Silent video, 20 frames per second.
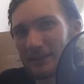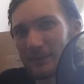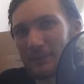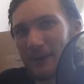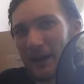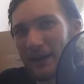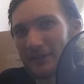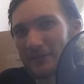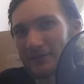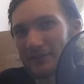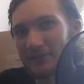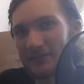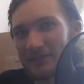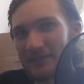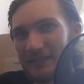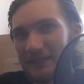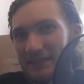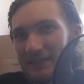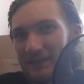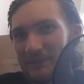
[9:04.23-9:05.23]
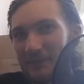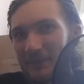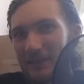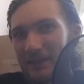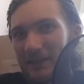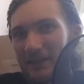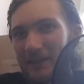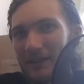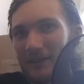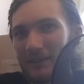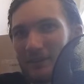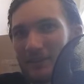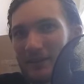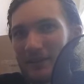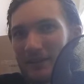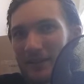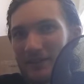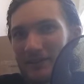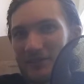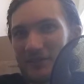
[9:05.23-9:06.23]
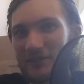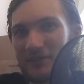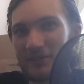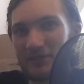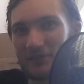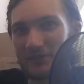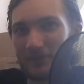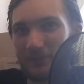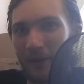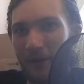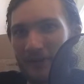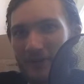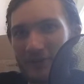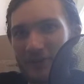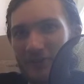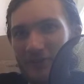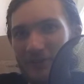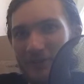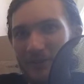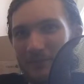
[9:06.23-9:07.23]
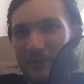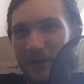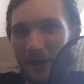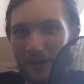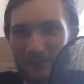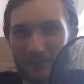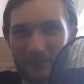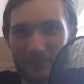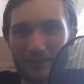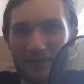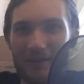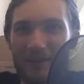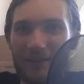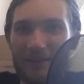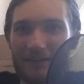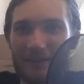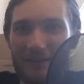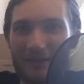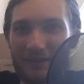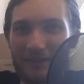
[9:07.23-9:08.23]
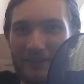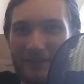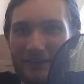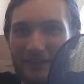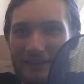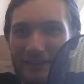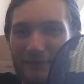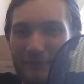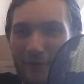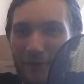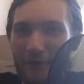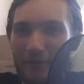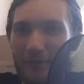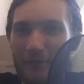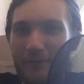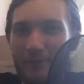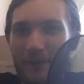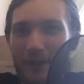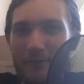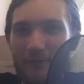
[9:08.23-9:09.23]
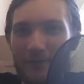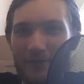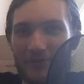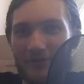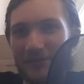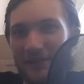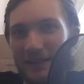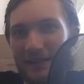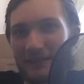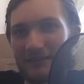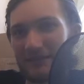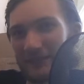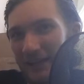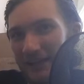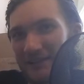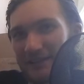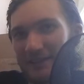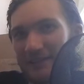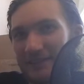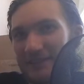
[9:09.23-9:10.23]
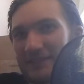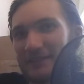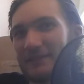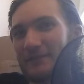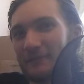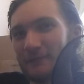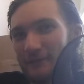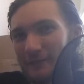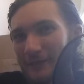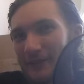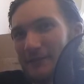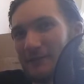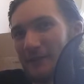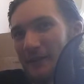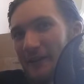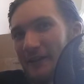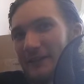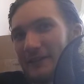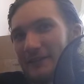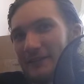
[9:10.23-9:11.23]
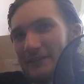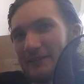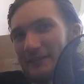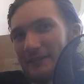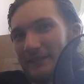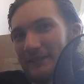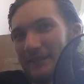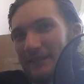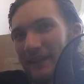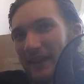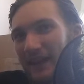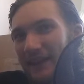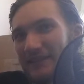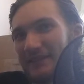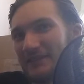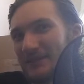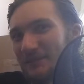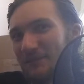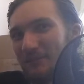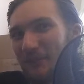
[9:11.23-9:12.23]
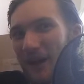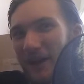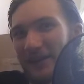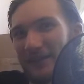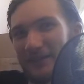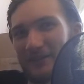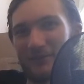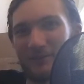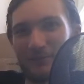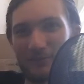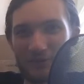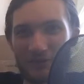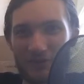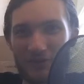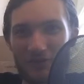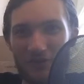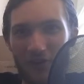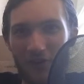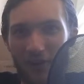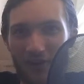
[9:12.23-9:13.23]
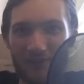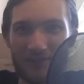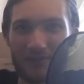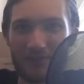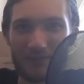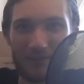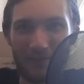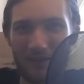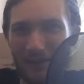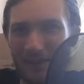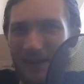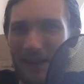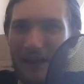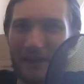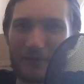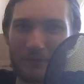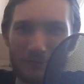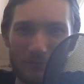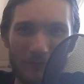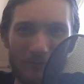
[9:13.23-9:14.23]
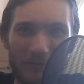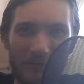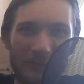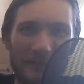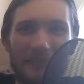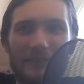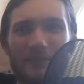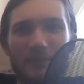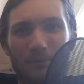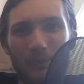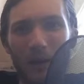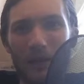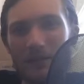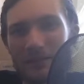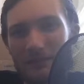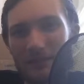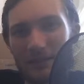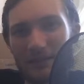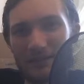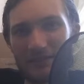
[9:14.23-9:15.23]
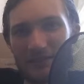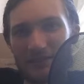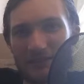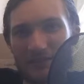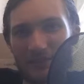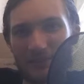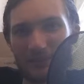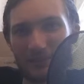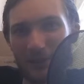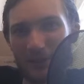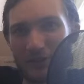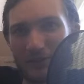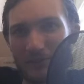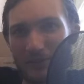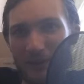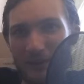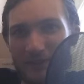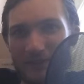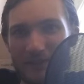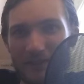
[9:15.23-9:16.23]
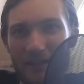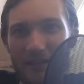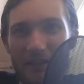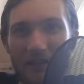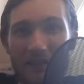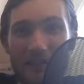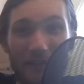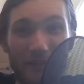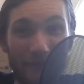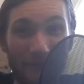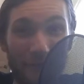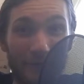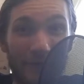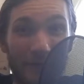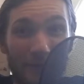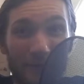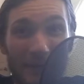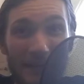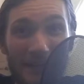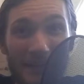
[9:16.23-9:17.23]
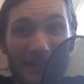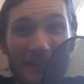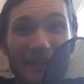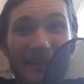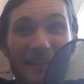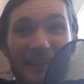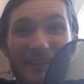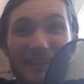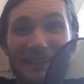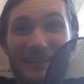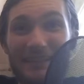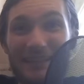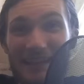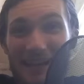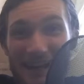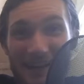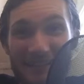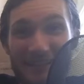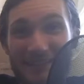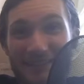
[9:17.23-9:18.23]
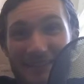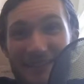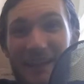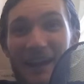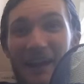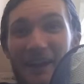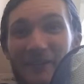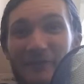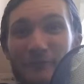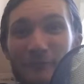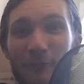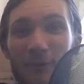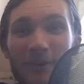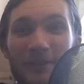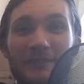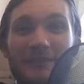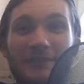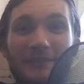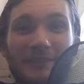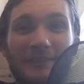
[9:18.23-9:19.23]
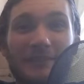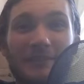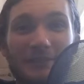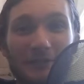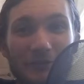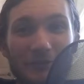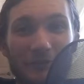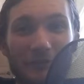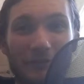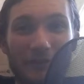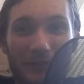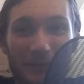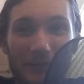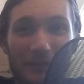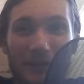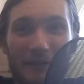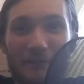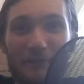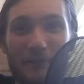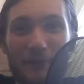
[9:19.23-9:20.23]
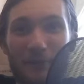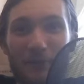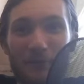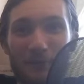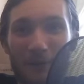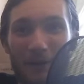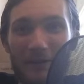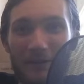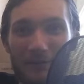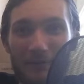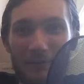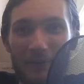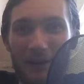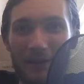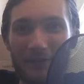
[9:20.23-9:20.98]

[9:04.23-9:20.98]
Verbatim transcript: team, because of their sponsorship, they give all their members a license to V-Ray and to Maya, which is awesome. I don't really need the Maya license so much, but the V-Ray, yes, I've wanted to use V-Ray for quite a while now,